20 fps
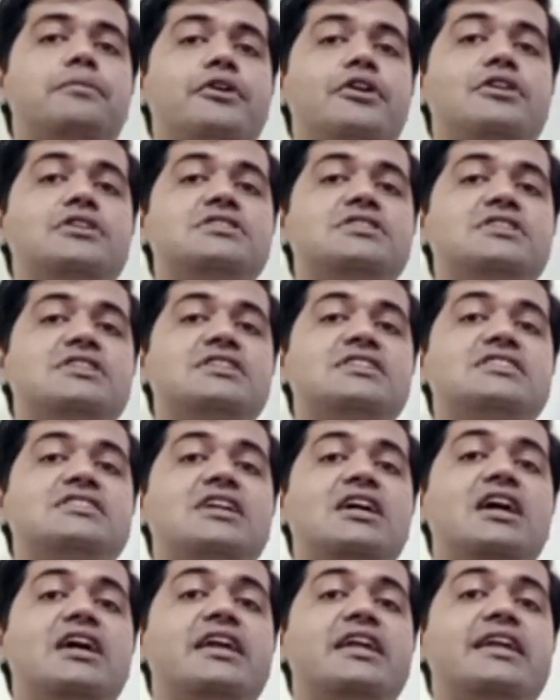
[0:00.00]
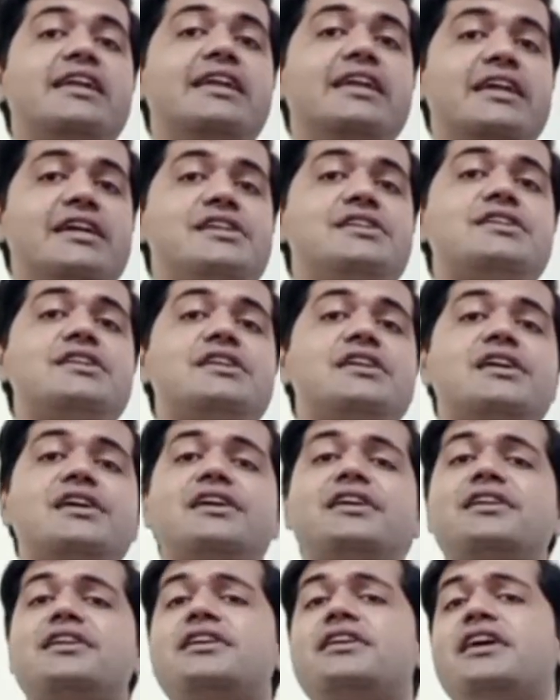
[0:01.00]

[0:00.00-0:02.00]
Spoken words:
process or in literary